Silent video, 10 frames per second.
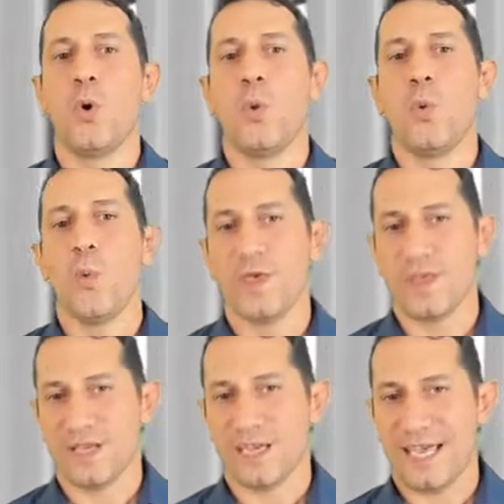with the
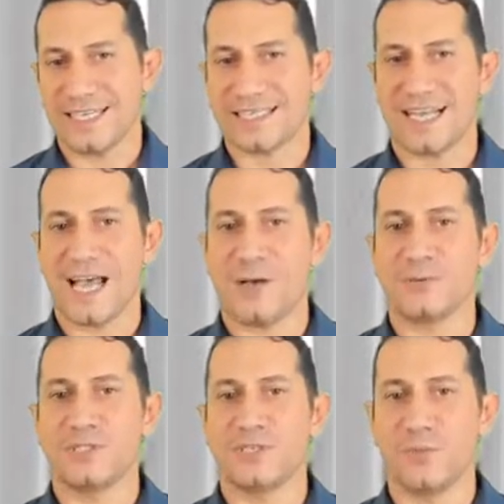case
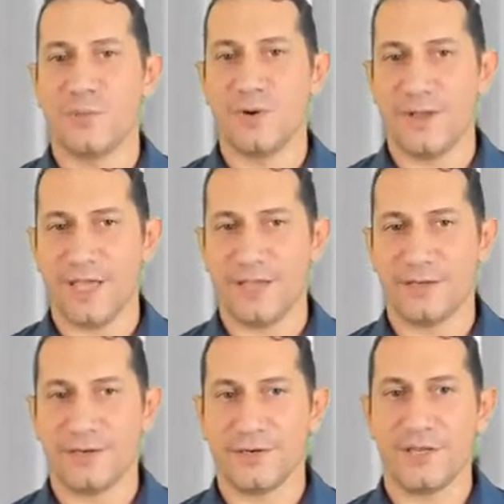counts in numerator